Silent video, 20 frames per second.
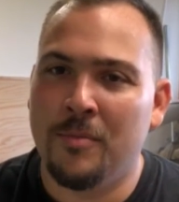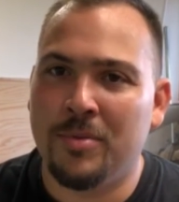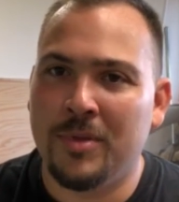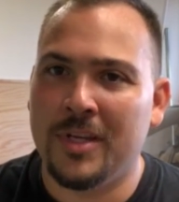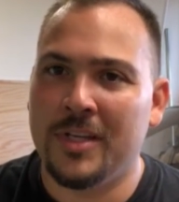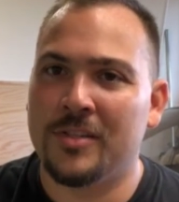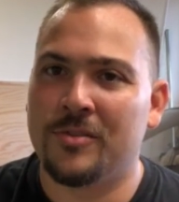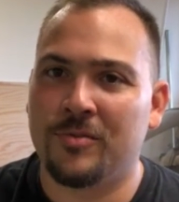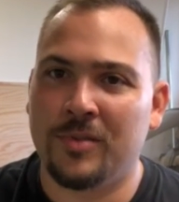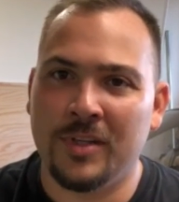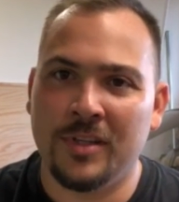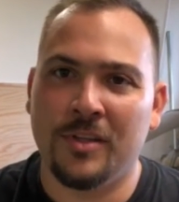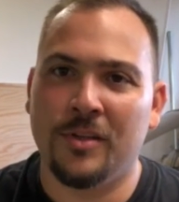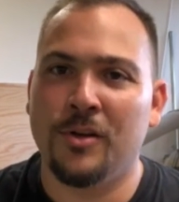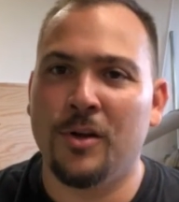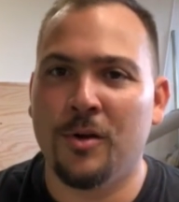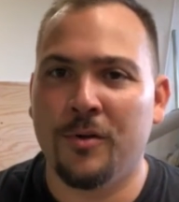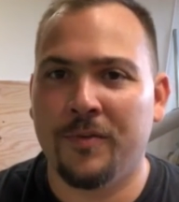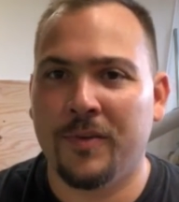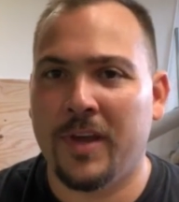Please ring the
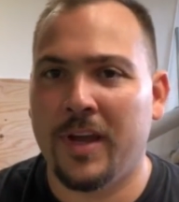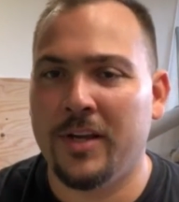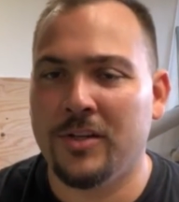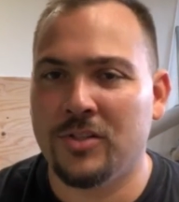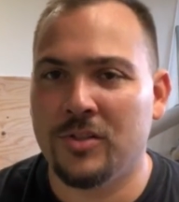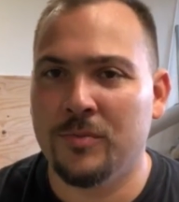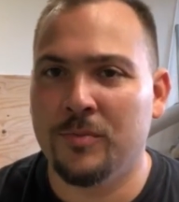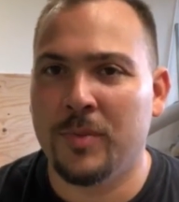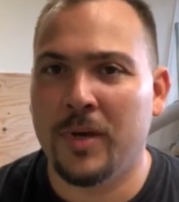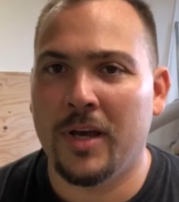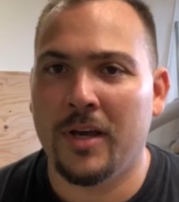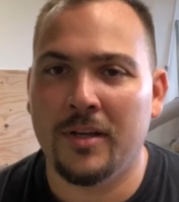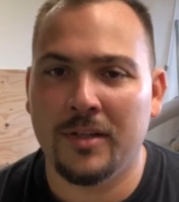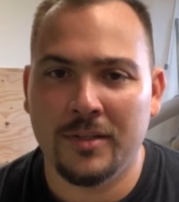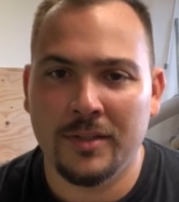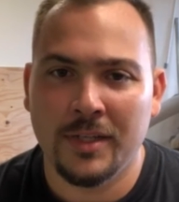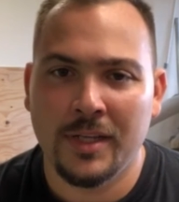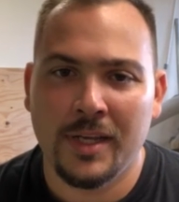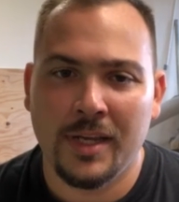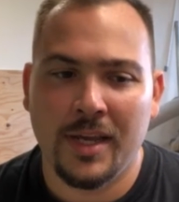notification
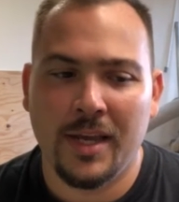bell,